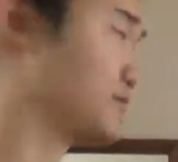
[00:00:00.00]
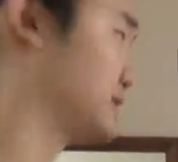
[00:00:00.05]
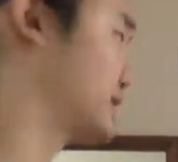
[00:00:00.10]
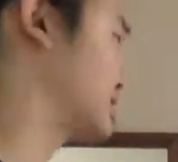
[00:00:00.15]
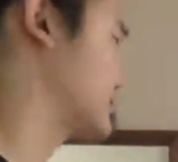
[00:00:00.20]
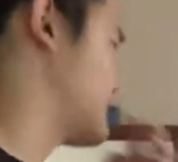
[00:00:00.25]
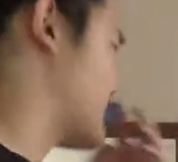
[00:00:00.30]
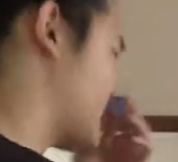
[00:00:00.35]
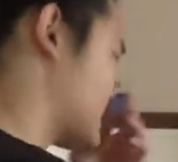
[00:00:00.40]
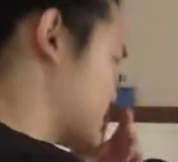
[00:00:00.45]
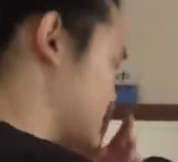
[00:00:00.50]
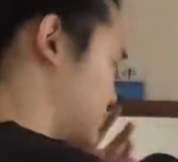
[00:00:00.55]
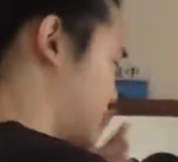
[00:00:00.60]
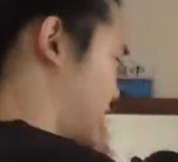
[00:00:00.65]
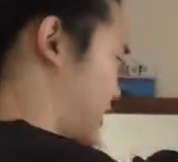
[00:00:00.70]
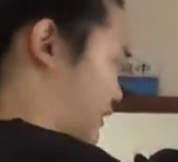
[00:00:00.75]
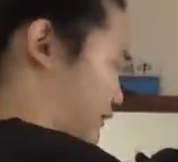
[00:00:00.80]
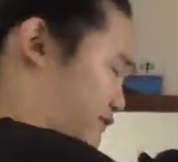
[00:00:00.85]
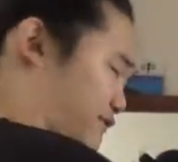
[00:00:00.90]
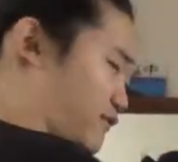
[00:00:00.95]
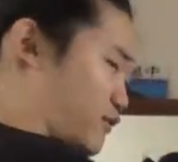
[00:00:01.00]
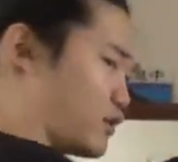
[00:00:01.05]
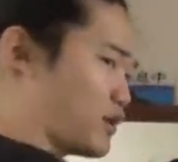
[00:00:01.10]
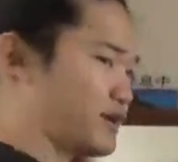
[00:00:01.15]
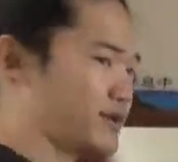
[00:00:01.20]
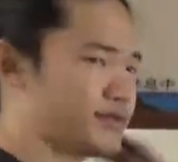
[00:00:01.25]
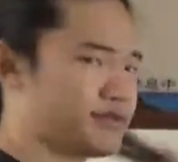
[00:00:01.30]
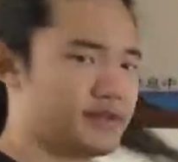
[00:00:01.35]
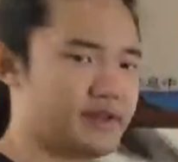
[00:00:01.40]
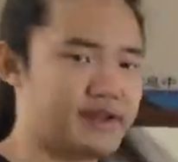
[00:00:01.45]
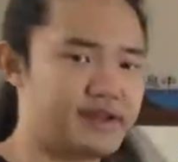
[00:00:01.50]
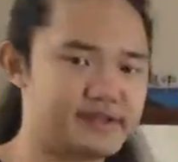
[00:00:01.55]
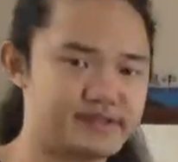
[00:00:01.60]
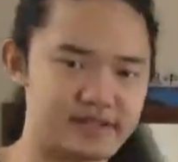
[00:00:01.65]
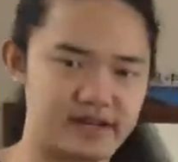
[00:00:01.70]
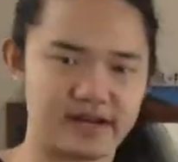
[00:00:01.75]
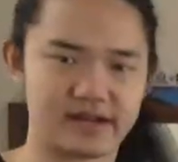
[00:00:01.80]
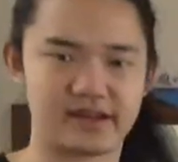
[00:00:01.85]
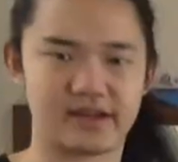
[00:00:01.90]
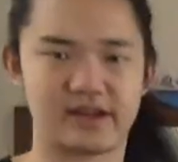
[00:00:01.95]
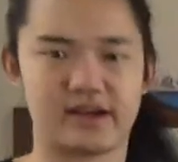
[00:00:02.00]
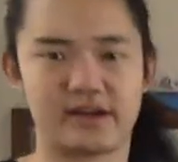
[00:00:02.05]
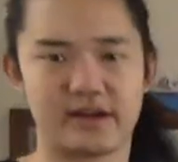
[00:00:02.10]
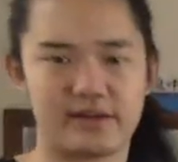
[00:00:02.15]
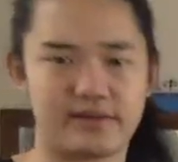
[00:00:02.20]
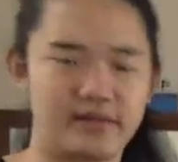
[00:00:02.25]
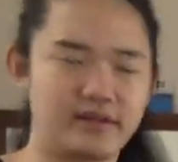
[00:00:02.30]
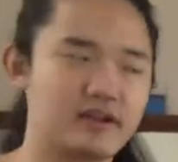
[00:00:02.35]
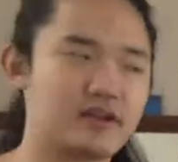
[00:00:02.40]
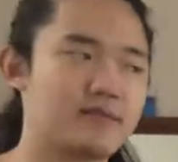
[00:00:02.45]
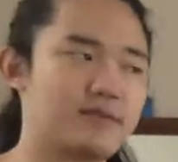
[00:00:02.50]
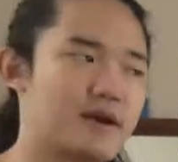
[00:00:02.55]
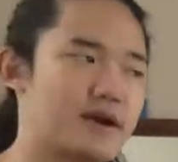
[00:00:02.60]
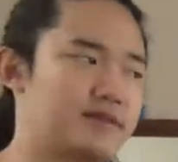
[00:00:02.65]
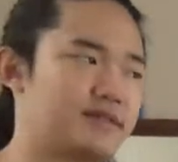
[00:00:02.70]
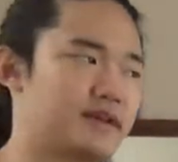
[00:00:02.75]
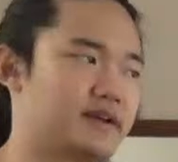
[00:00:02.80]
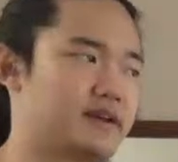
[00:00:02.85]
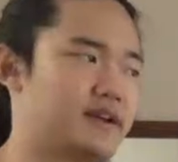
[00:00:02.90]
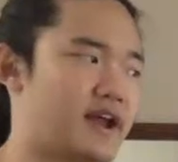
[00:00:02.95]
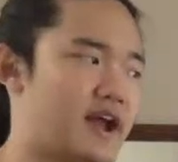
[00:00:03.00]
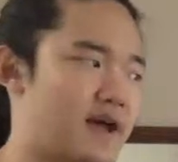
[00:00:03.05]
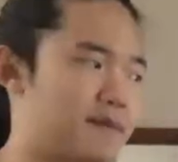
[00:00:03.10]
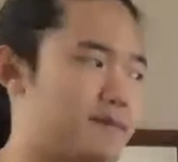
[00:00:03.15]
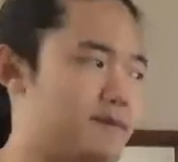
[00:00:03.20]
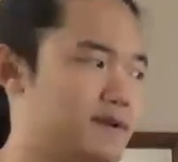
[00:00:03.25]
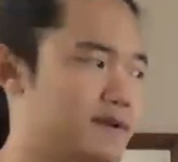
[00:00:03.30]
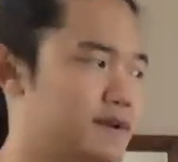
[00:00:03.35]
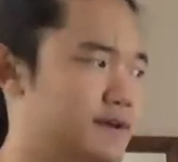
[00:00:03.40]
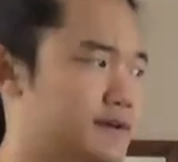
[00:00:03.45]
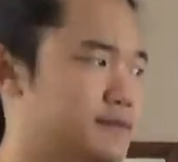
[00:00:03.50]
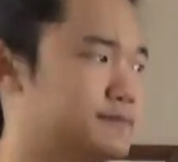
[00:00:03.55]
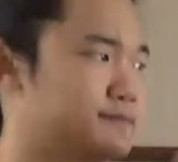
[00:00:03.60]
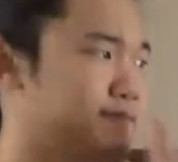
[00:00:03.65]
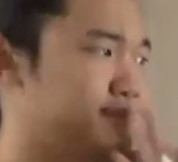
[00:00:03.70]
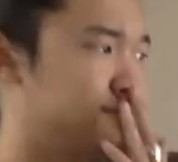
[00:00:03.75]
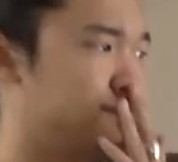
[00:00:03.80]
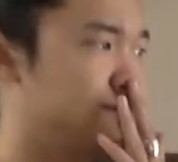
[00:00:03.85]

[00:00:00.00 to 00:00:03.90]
but there's actually like 4 things that I can kind of think about that could happen here.